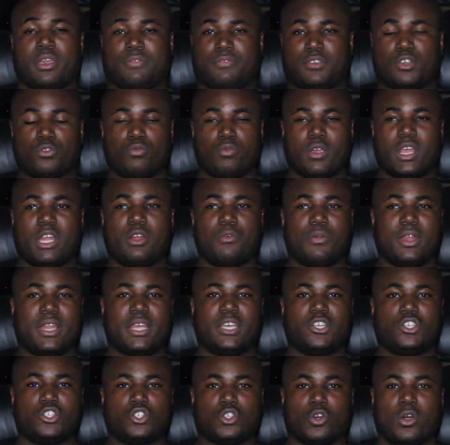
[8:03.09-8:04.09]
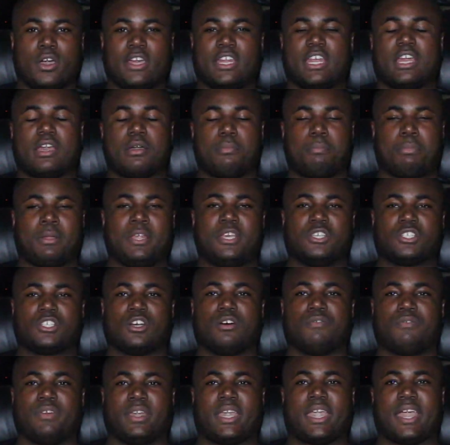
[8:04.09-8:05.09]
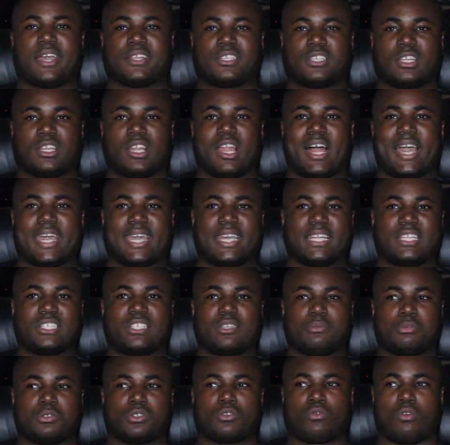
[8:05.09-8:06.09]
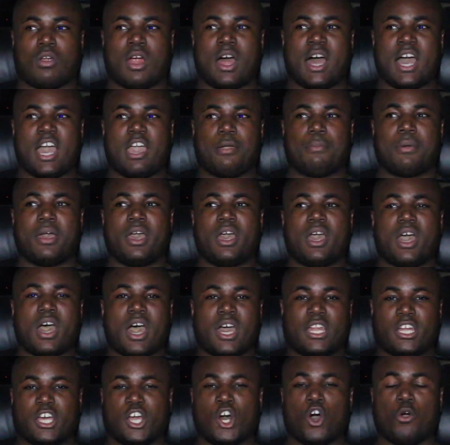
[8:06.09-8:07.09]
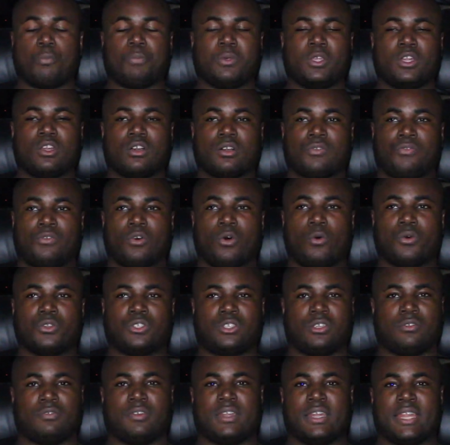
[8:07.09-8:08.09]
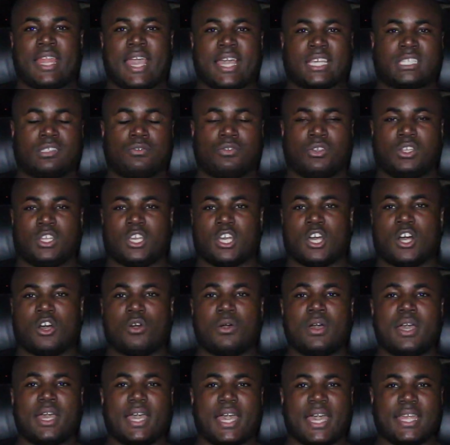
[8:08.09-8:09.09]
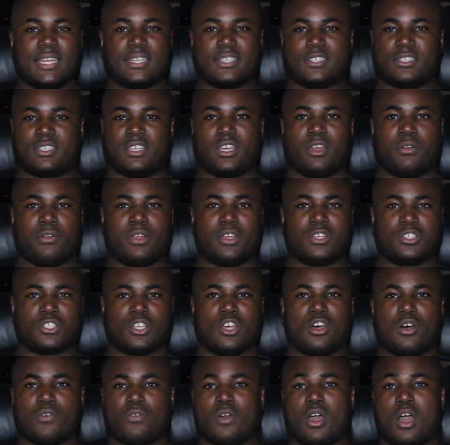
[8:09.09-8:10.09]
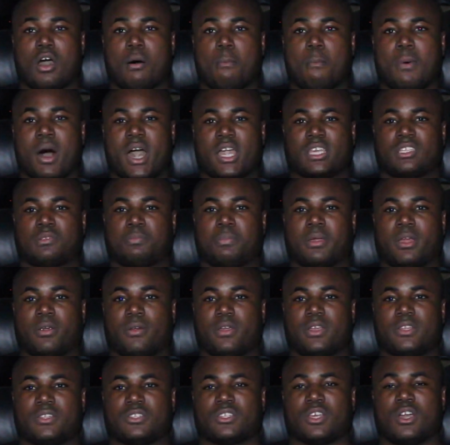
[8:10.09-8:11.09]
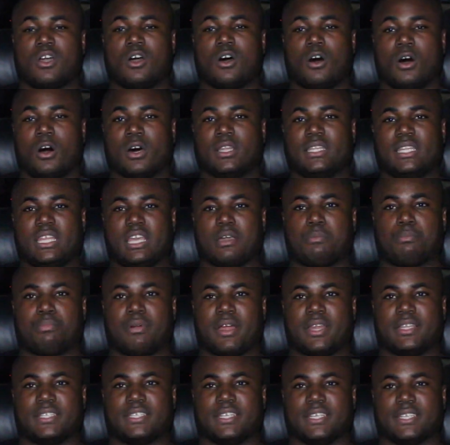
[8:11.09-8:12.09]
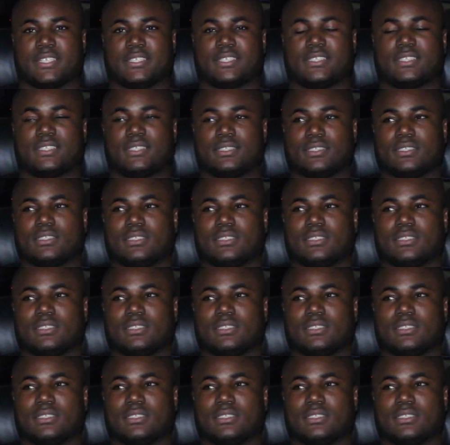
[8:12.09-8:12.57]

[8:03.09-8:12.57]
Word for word: If you really, really enjoyed it, please don't forget to like and subscribe. And I hope you look forward to the next video in the series of my experience on The Apprentice.